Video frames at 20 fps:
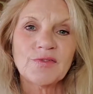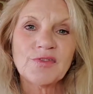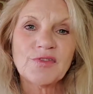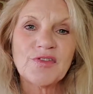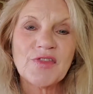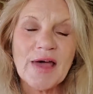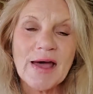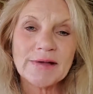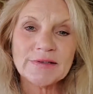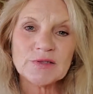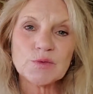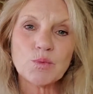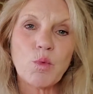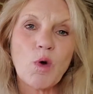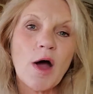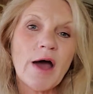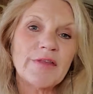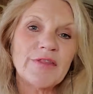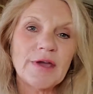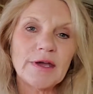that's
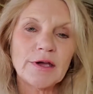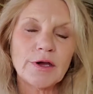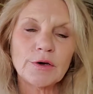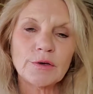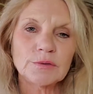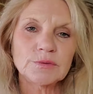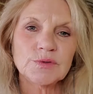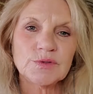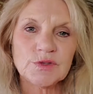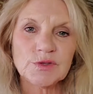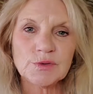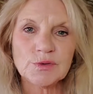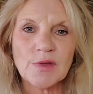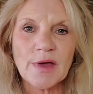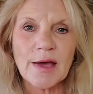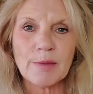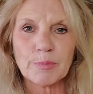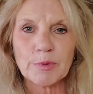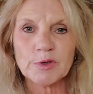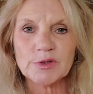why they go to
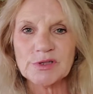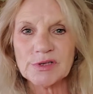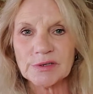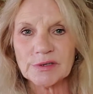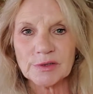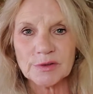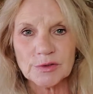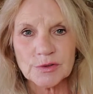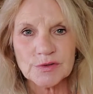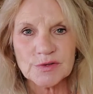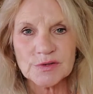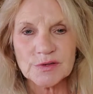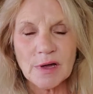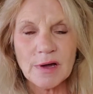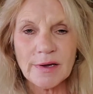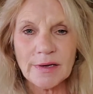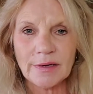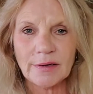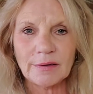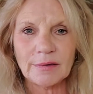that particular
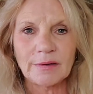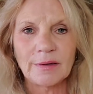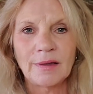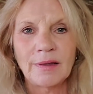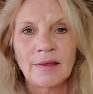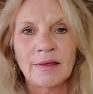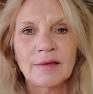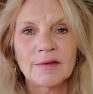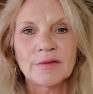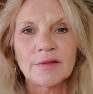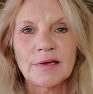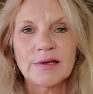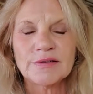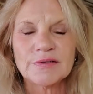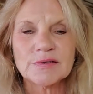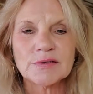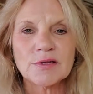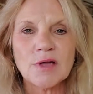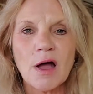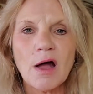site.
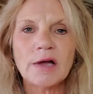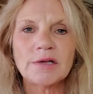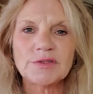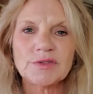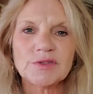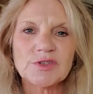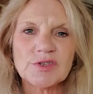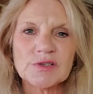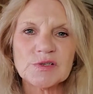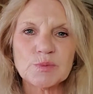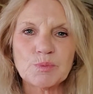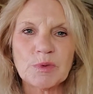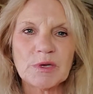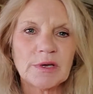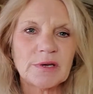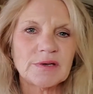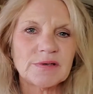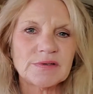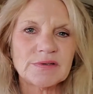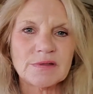It's not just
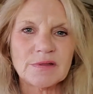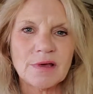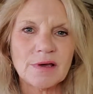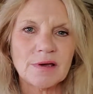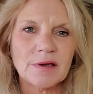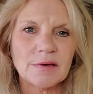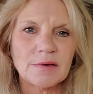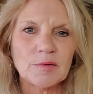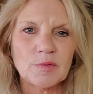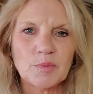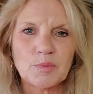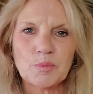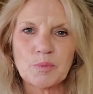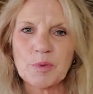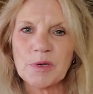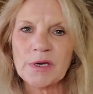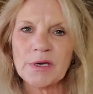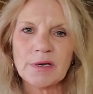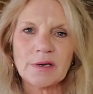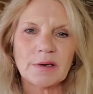because they
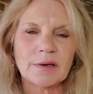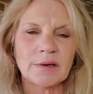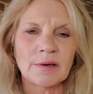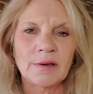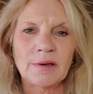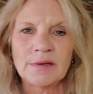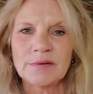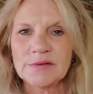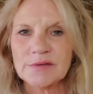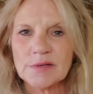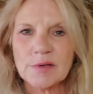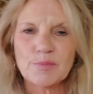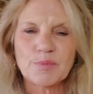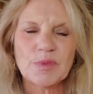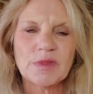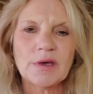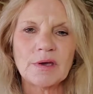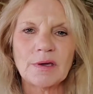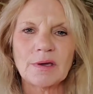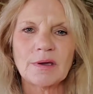pick
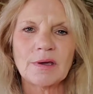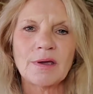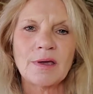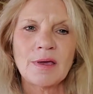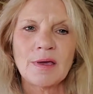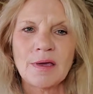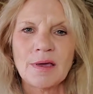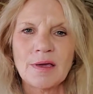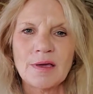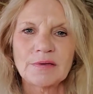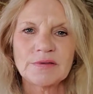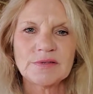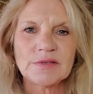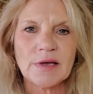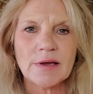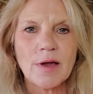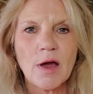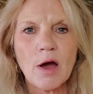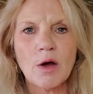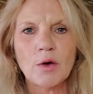something and
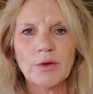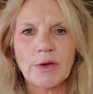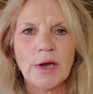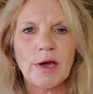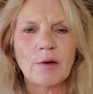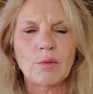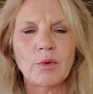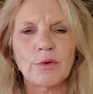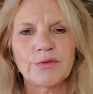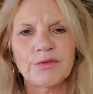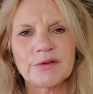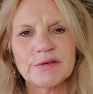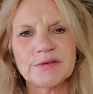say, oh yeah, well